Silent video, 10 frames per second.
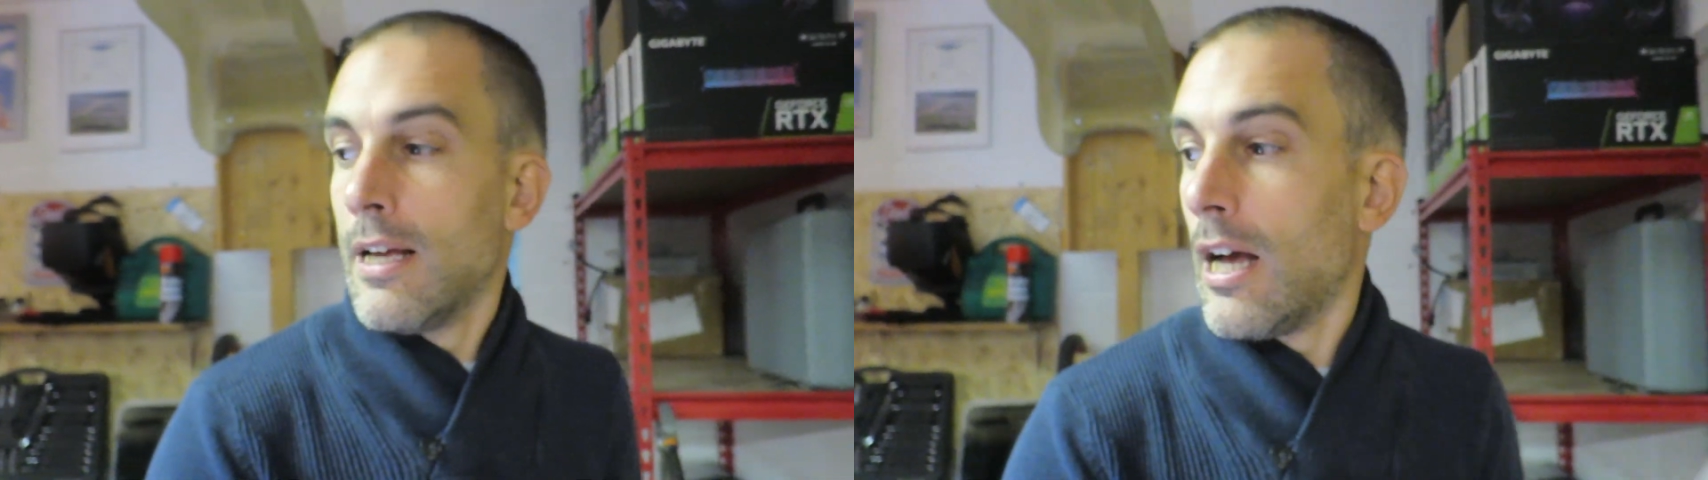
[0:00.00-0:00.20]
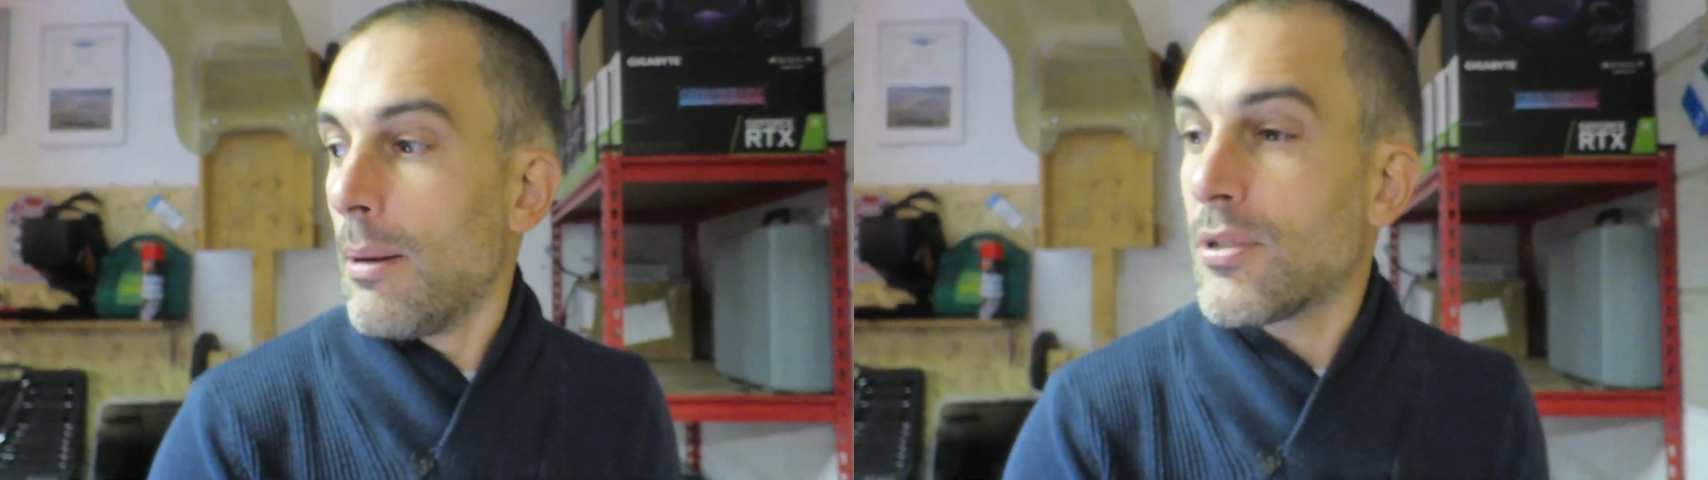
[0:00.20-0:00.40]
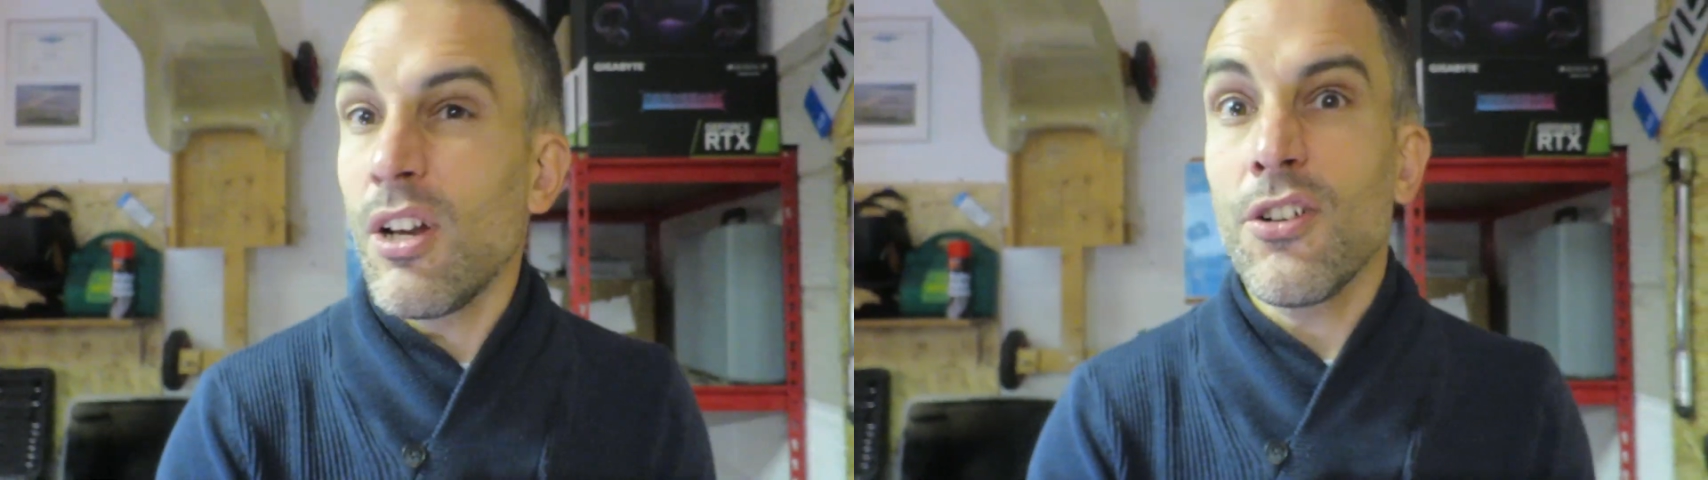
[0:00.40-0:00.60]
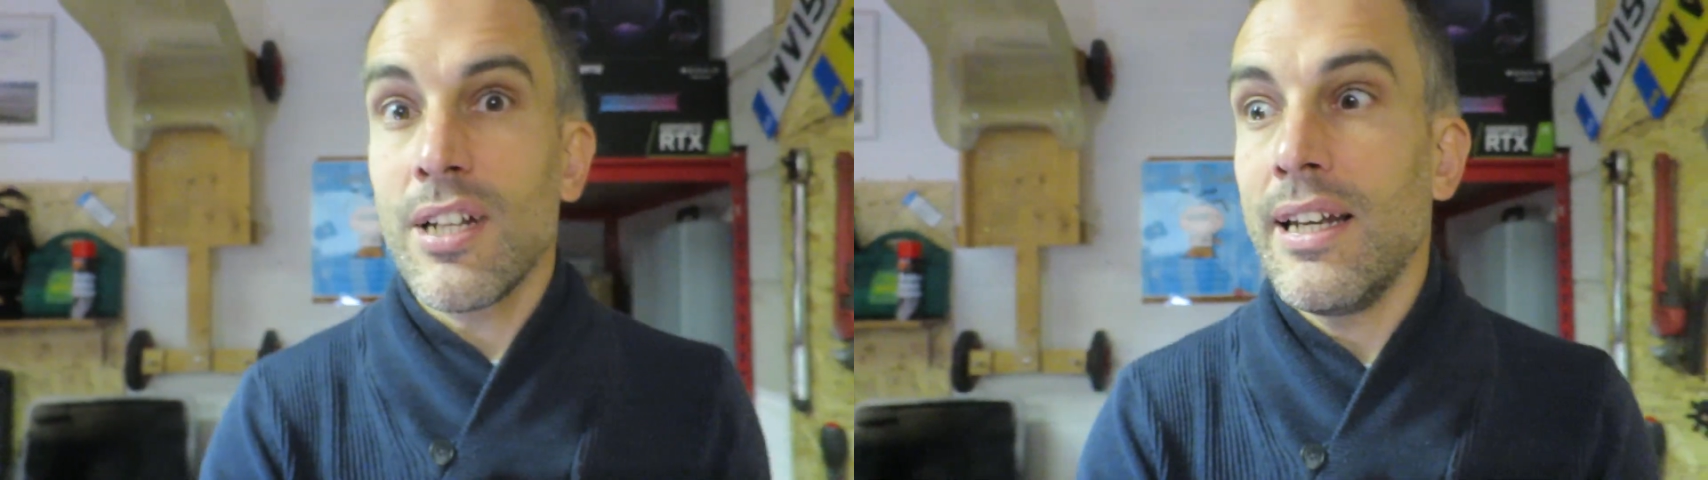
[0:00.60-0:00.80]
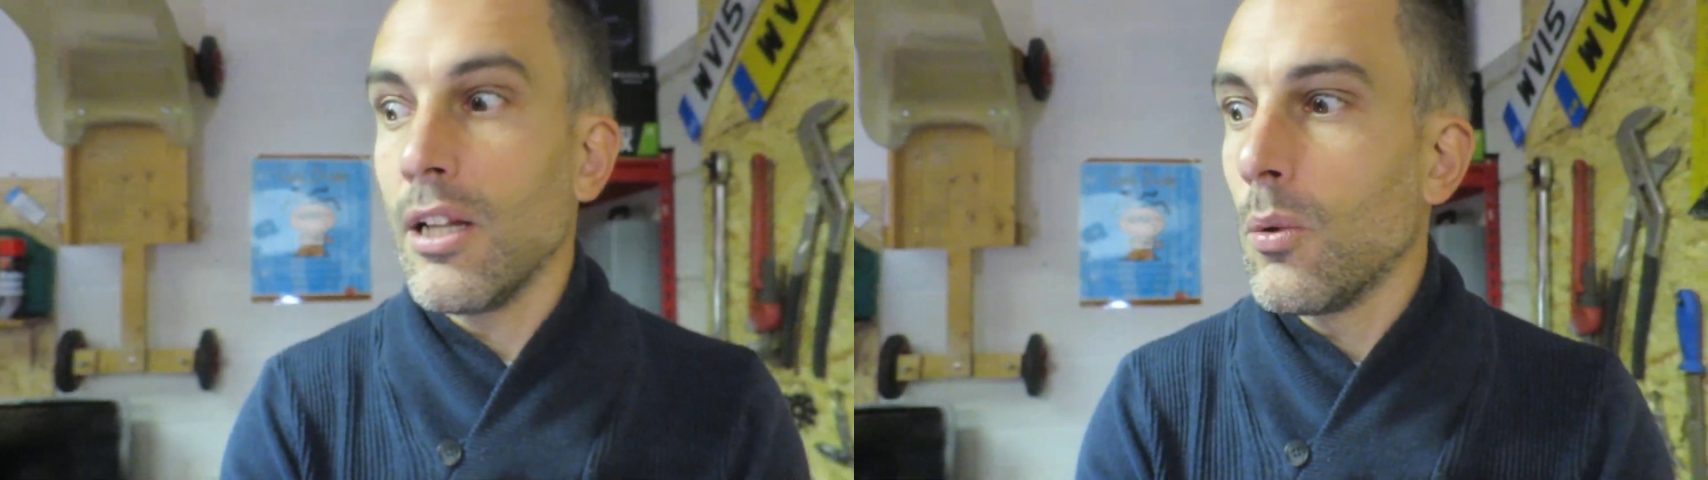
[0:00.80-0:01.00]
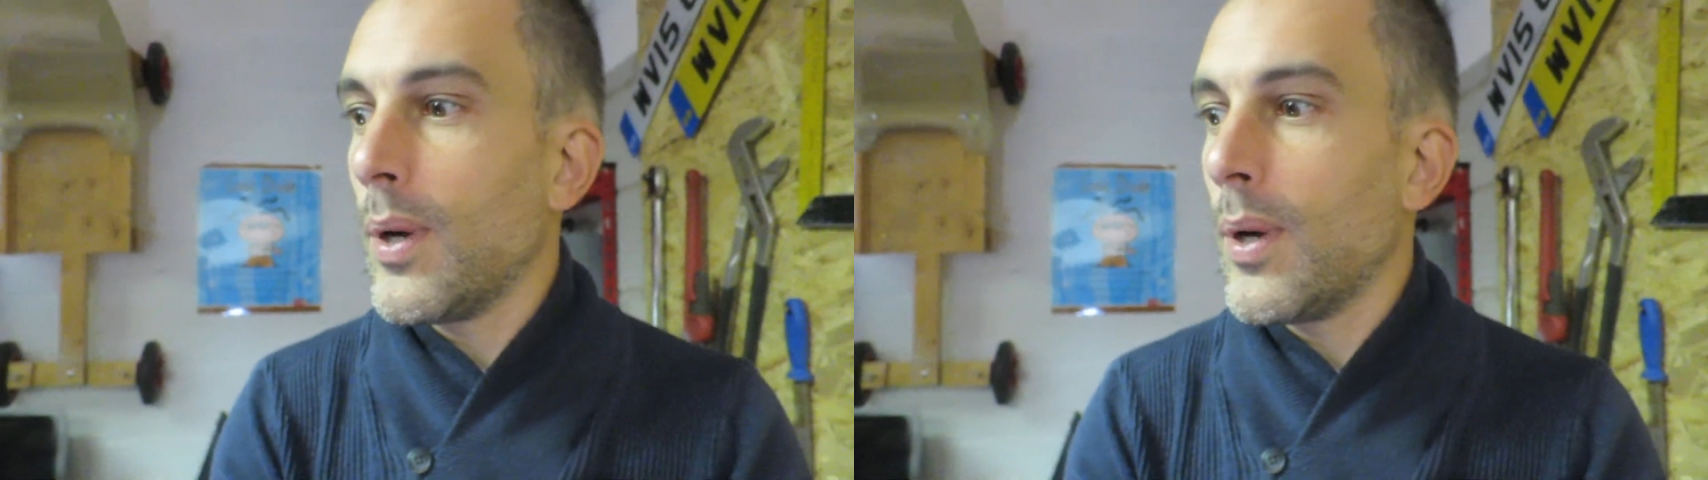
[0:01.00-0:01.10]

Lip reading: So lots of little